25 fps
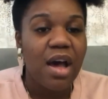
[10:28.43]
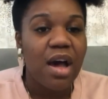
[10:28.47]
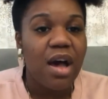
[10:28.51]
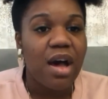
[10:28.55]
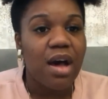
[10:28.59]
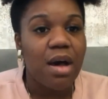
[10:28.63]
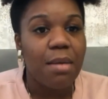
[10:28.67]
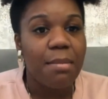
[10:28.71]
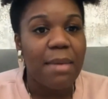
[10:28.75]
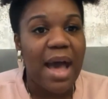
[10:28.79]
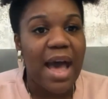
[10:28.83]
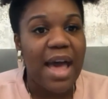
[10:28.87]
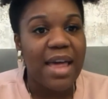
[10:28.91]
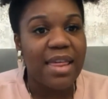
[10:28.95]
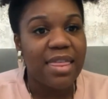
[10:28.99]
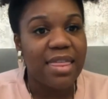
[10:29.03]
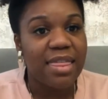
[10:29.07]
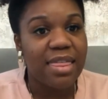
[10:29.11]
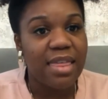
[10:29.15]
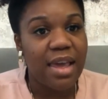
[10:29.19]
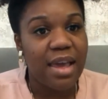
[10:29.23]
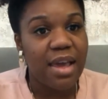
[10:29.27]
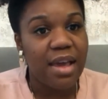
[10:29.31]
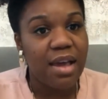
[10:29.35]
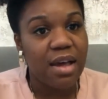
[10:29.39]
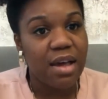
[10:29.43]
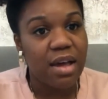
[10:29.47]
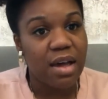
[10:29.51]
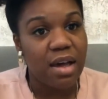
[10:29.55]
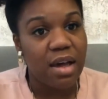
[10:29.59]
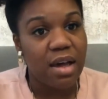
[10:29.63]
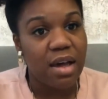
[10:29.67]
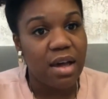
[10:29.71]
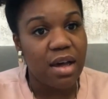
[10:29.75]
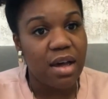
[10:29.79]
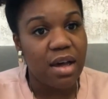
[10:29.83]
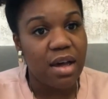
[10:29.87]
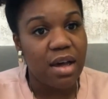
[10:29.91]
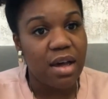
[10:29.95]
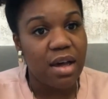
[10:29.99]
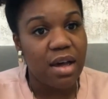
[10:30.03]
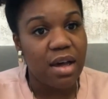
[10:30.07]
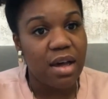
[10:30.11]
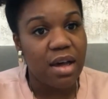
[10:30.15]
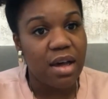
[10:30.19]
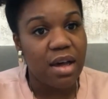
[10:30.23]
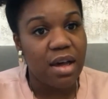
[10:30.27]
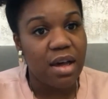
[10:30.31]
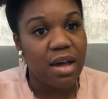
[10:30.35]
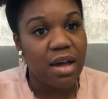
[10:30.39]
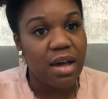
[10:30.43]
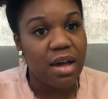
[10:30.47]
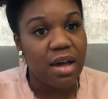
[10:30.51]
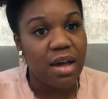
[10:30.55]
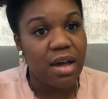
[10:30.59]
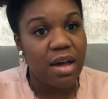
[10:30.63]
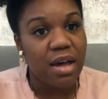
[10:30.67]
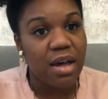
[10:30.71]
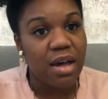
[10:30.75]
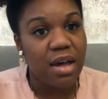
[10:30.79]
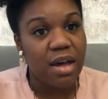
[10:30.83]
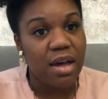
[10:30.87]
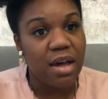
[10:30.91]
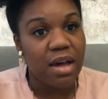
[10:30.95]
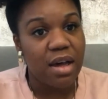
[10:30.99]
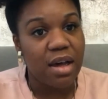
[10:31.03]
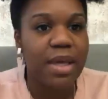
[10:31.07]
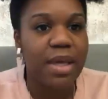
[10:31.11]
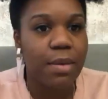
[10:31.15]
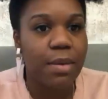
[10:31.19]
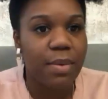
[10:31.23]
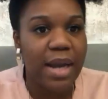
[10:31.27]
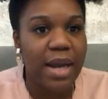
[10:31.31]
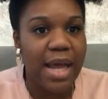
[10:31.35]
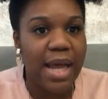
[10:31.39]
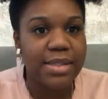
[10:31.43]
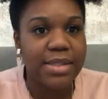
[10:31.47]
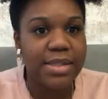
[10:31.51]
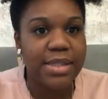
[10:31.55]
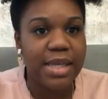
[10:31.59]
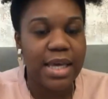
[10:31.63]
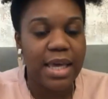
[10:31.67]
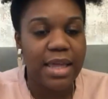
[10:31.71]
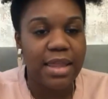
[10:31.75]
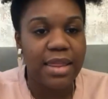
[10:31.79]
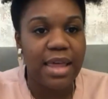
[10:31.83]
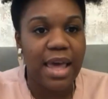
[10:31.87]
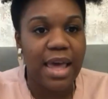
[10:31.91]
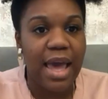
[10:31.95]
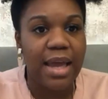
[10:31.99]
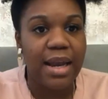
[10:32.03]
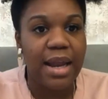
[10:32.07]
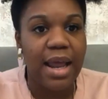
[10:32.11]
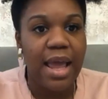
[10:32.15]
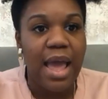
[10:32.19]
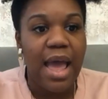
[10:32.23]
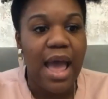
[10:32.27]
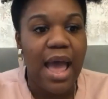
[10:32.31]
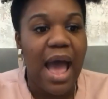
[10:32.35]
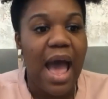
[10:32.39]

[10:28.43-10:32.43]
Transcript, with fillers: um, I think uh, Professor Ember will agree with me when I say that